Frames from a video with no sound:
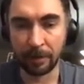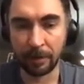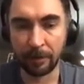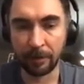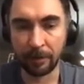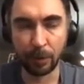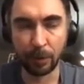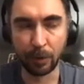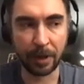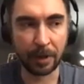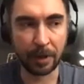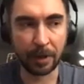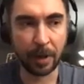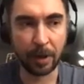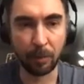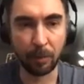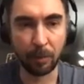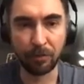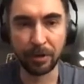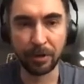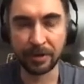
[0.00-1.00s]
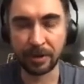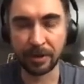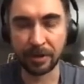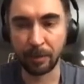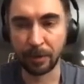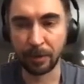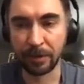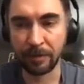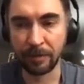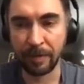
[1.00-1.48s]
You can buy a
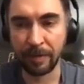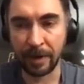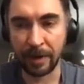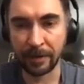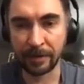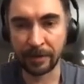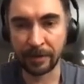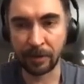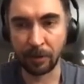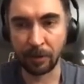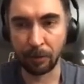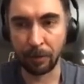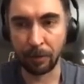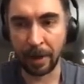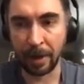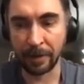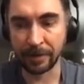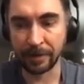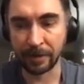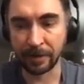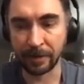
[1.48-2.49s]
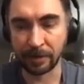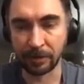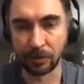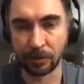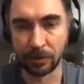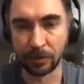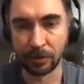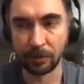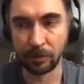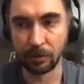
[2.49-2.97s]
pre-assembled device or license, or
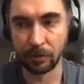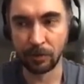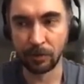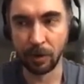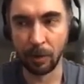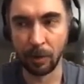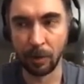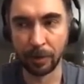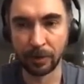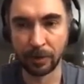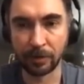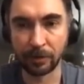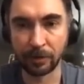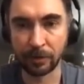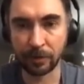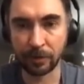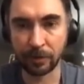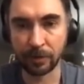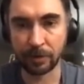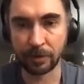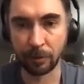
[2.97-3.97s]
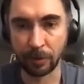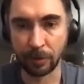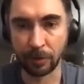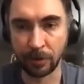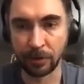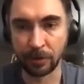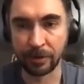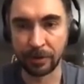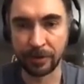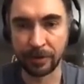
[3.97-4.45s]
just use the open source,
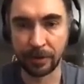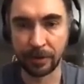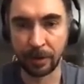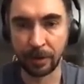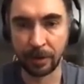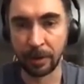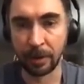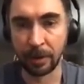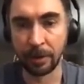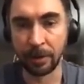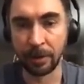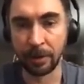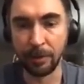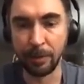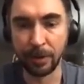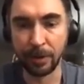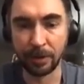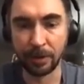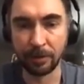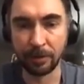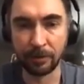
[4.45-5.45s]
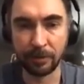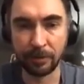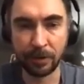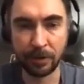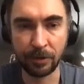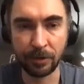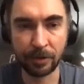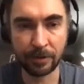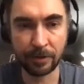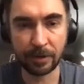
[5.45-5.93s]
which is limited in
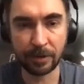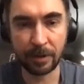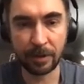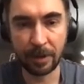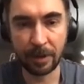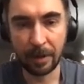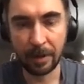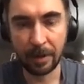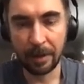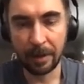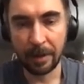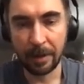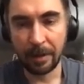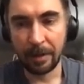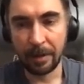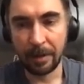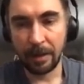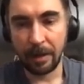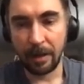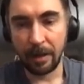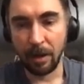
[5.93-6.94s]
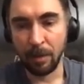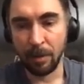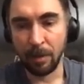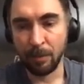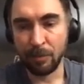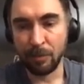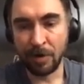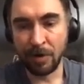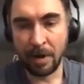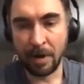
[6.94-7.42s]
features.
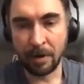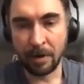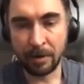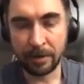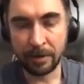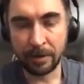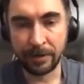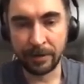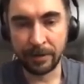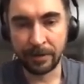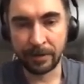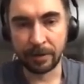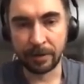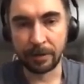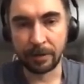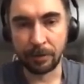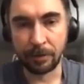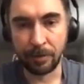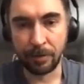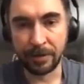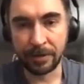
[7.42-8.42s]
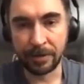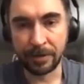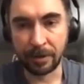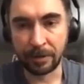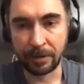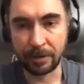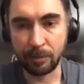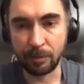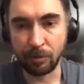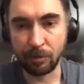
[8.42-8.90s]
Umbrella is a
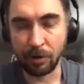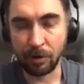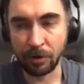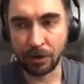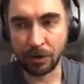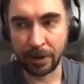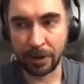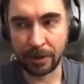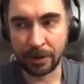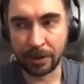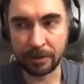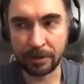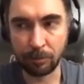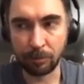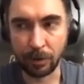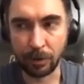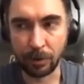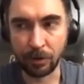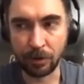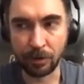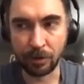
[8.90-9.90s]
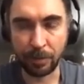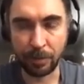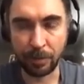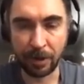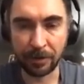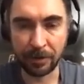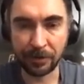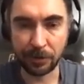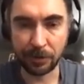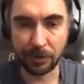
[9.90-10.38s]
recent project which
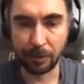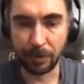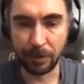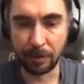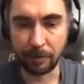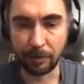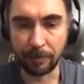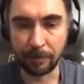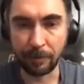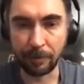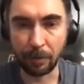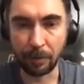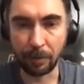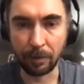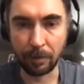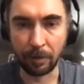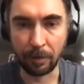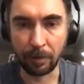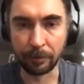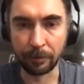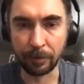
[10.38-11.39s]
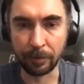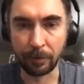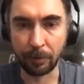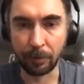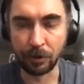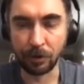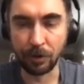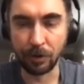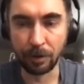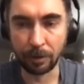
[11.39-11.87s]
appears to be a fork of the
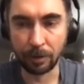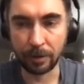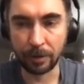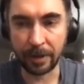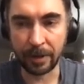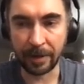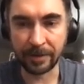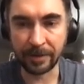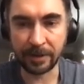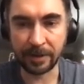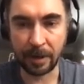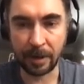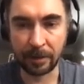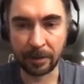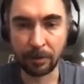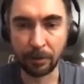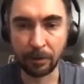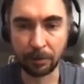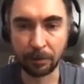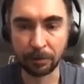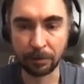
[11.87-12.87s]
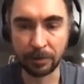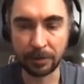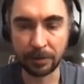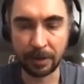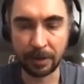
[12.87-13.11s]
original Casa node